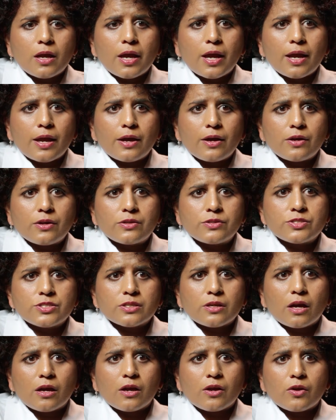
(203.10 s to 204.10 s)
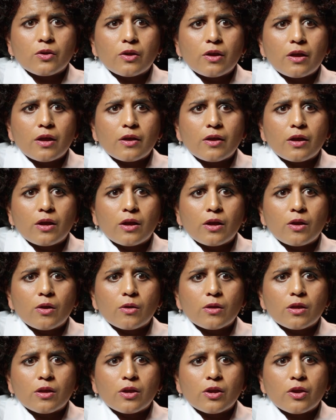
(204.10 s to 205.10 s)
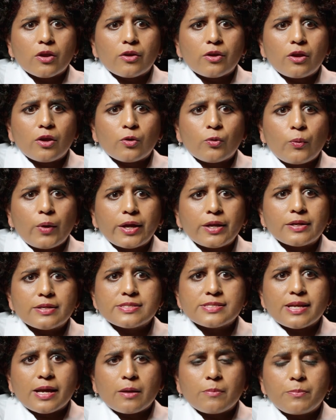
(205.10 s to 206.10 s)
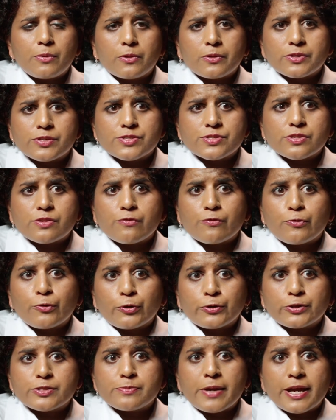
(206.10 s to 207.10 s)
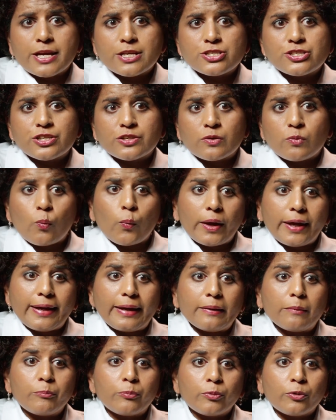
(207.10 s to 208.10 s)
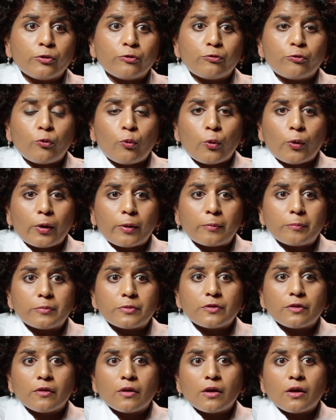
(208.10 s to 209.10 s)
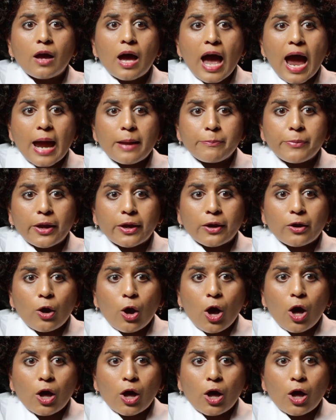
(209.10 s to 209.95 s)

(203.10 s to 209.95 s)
And uh, uh, a, a, great example is the first patient we performed HIPEC